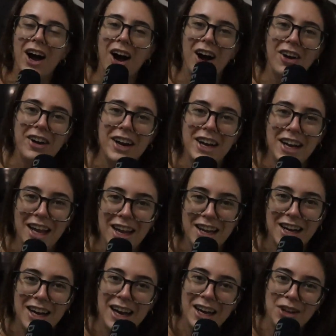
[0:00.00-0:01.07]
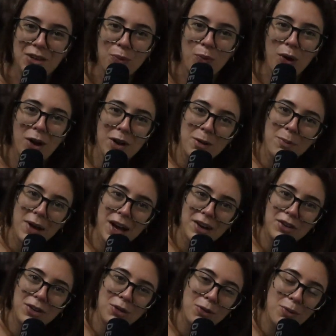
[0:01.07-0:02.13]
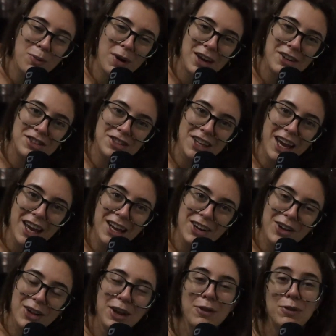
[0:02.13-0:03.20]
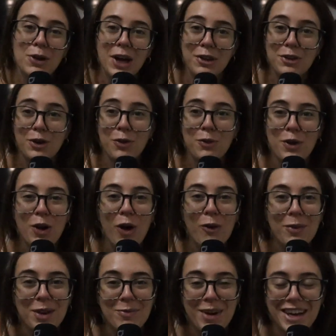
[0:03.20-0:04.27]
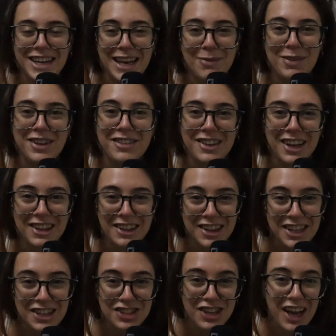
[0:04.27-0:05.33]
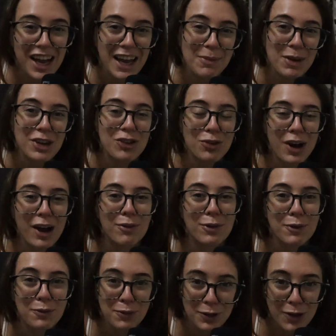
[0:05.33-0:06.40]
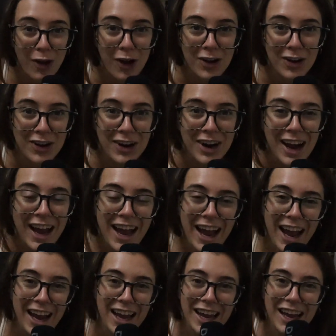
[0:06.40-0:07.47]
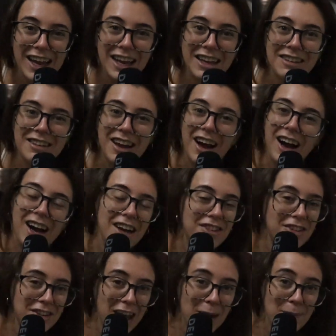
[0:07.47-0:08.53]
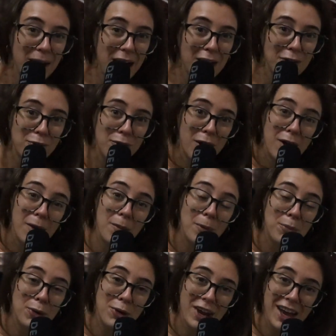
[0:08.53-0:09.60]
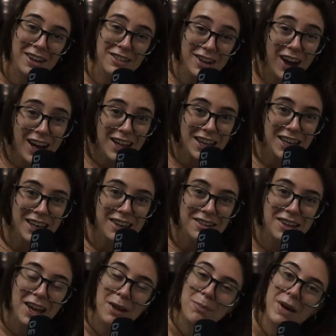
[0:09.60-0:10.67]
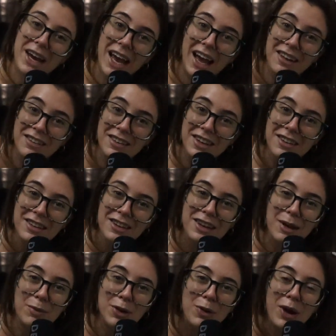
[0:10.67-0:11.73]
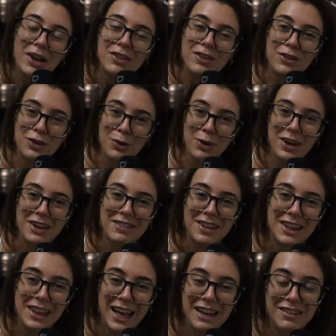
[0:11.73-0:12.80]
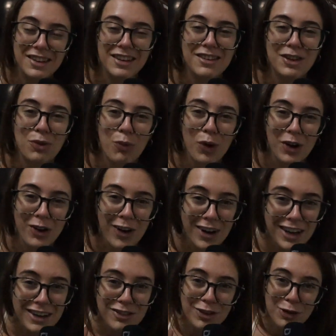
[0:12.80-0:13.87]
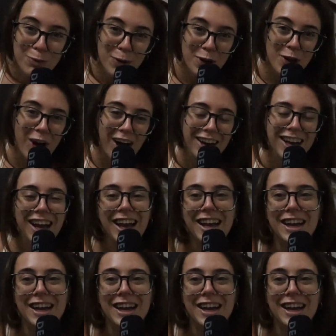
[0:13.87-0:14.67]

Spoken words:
All right, hey guys, welcome back to my channel. If you guys don't know me, my name is Alicia. I'm a travel vlogger, and I just came back from Phuket, Thailand to get my STCW and stewardess license to work on a super yacht.